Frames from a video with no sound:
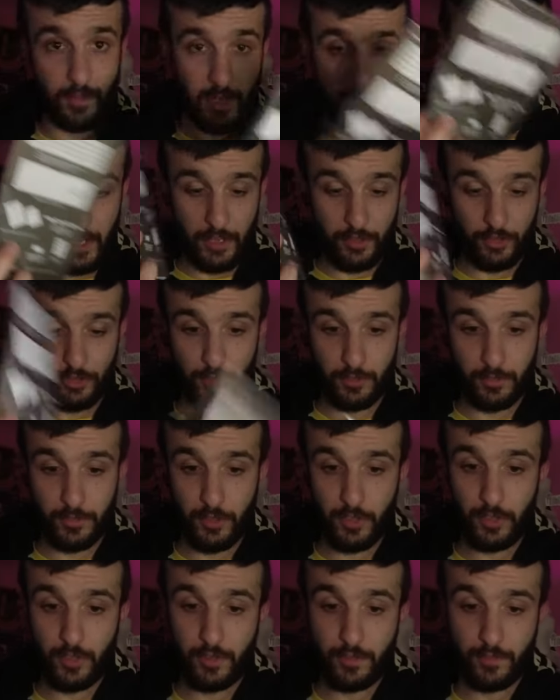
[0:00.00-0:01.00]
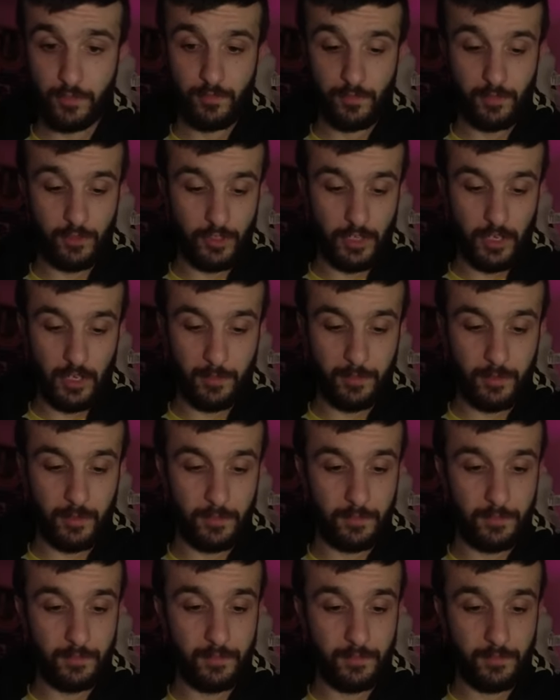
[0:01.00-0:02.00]
A how-to book to set up
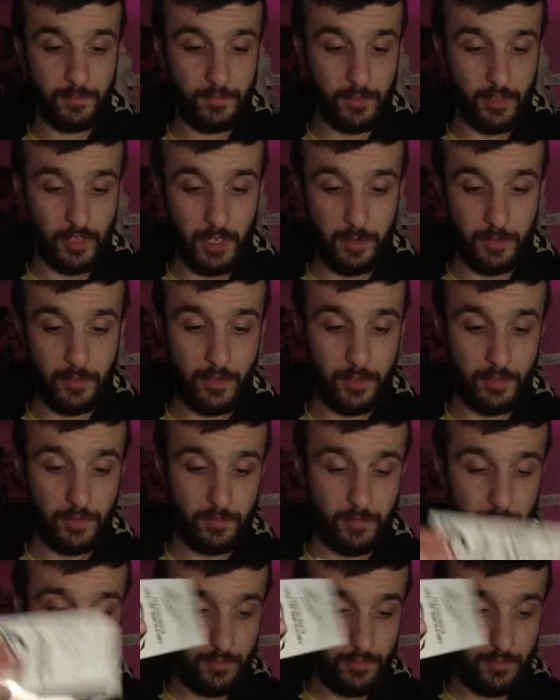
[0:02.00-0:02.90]
the keyboard.